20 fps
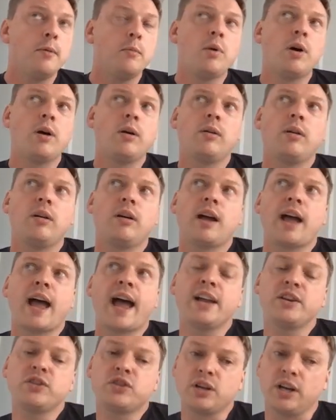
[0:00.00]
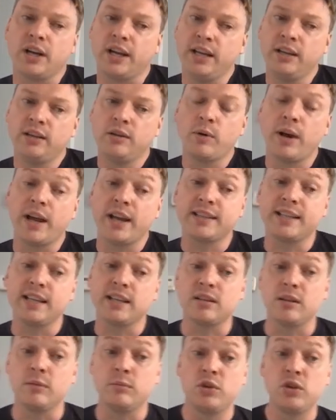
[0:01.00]
Well, actually, the way a
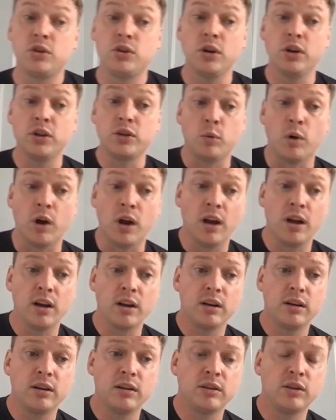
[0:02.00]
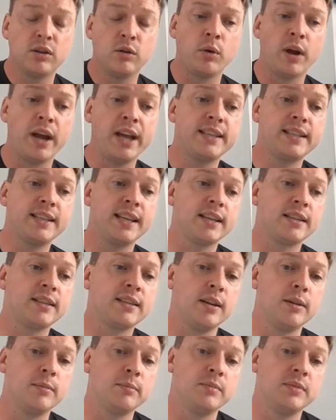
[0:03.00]
system should work, the way
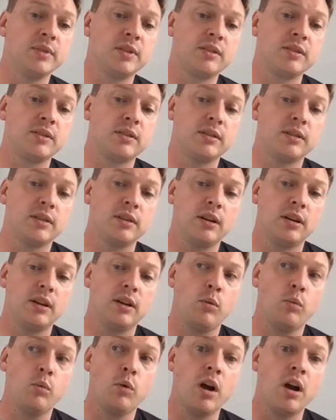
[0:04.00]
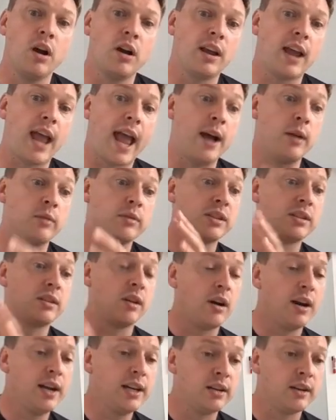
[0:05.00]
systems work
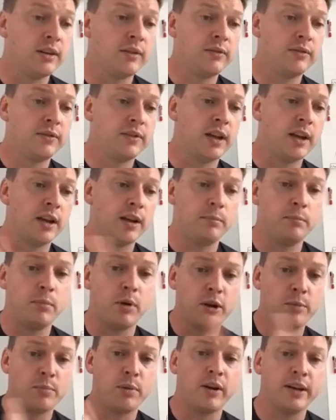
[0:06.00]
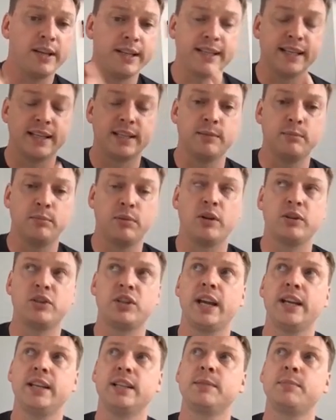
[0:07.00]
outside of the multi-party system
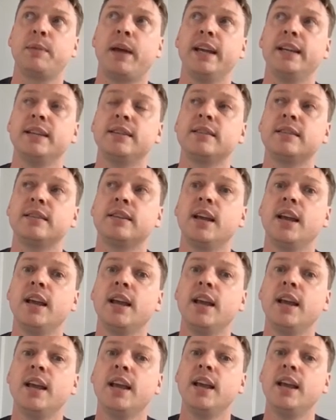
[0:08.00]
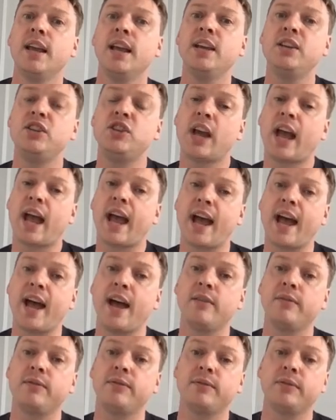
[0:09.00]
blockchain space, is you
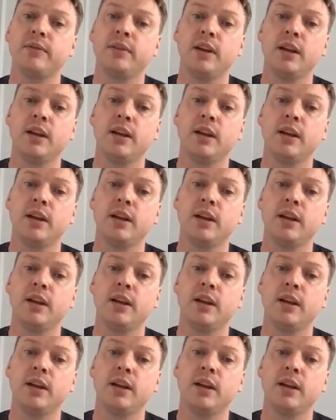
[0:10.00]
have